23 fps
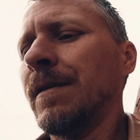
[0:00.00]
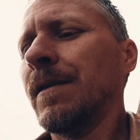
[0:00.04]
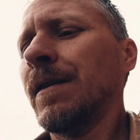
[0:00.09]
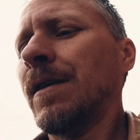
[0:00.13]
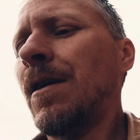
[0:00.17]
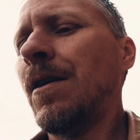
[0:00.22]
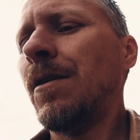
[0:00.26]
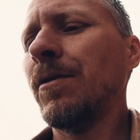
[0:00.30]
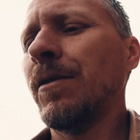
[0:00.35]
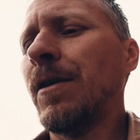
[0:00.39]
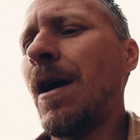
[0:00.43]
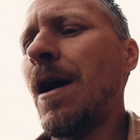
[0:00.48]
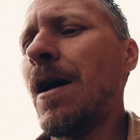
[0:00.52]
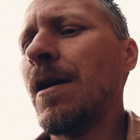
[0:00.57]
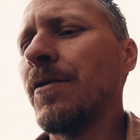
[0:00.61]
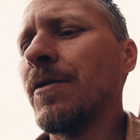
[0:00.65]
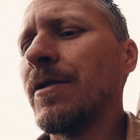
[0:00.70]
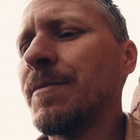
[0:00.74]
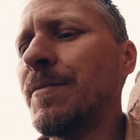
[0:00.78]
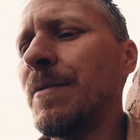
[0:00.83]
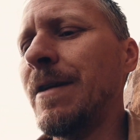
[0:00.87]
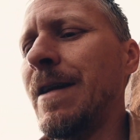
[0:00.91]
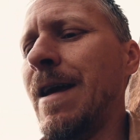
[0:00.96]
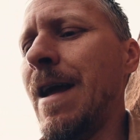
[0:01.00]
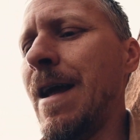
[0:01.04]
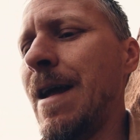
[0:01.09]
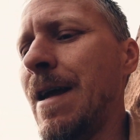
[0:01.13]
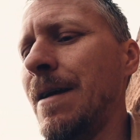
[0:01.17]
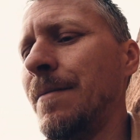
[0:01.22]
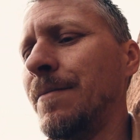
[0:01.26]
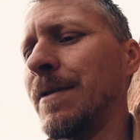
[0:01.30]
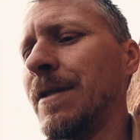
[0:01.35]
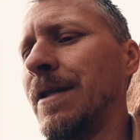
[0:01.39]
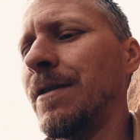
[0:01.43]
called Congressman
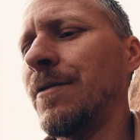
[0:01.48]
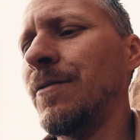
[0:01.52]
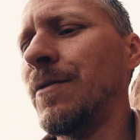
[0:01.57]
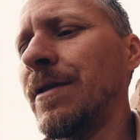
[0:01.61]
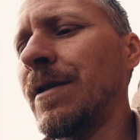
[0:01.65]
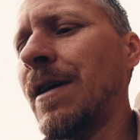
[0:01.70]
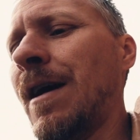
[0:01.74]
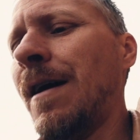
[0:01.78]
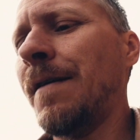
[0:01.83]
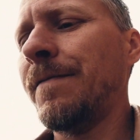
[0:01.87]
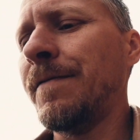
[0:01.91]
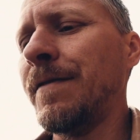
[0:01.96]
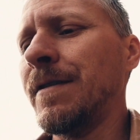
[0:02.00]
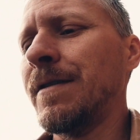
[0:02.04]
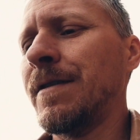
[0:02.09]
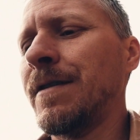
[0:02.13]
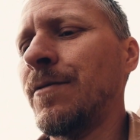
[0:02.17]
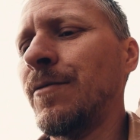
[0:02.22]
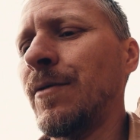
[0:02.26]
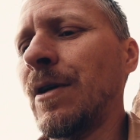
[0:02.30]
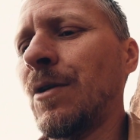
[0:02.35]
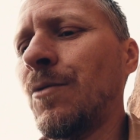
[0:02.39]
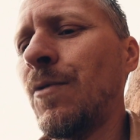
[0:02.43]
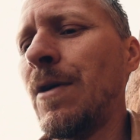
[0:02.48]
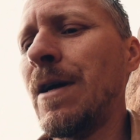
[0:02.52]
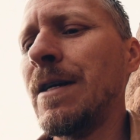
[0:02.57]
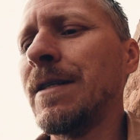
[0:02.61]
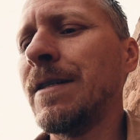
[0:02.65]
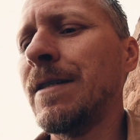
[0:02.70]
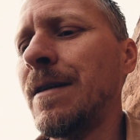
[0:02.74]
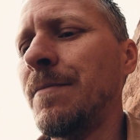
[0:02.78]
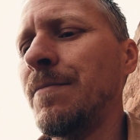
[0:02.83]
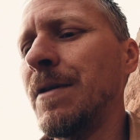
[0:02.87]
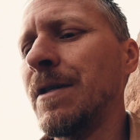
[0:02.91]
Ames into his office to request that